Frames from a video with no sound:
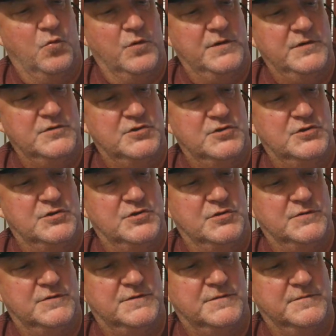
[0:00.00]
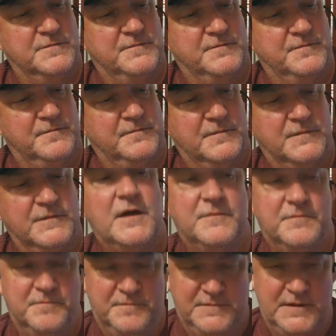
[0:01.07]
orange juice? Yeah,
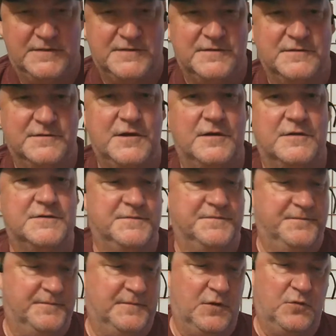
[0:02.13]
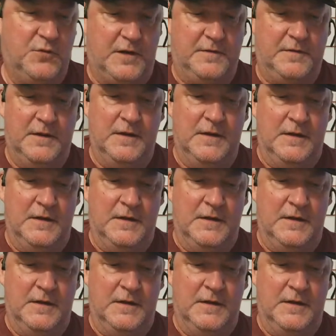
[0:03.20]
yes, it does. Okay.